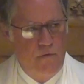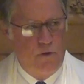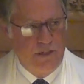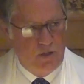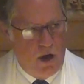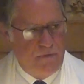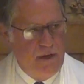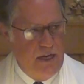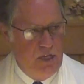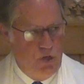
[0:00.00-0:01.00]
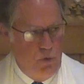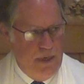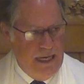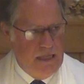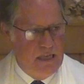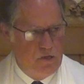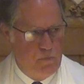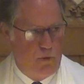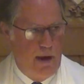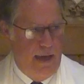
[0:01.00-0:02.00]
For as often as you eat
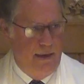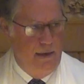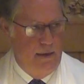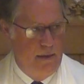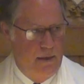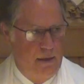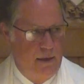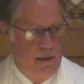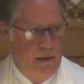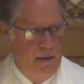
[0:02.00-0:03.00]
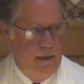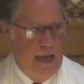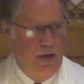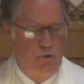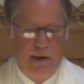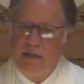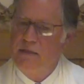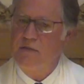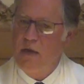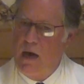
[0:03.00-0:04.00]
this bread and
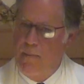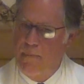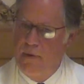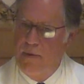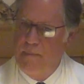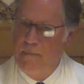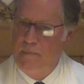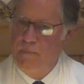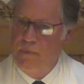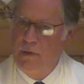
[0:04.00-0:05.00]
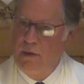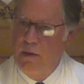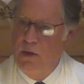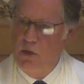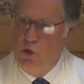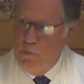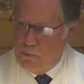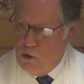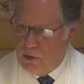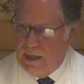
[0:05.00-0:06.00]
drink this cup,
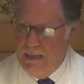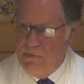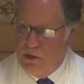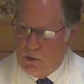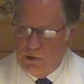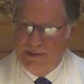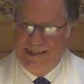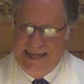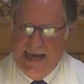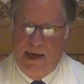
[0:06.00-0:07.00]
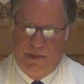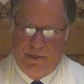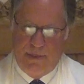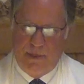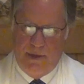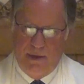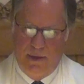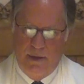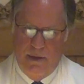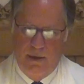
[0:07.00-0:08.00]
you proclaim the Lord's death
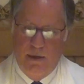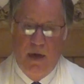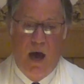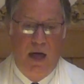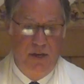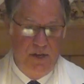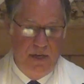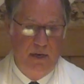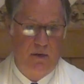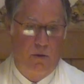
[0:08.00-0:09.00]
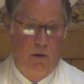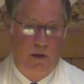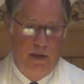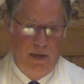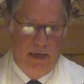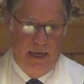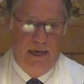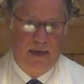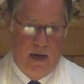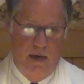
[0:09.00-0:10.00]
until
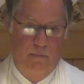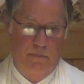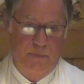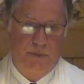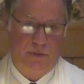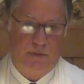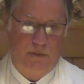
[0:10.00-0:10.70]
he comes.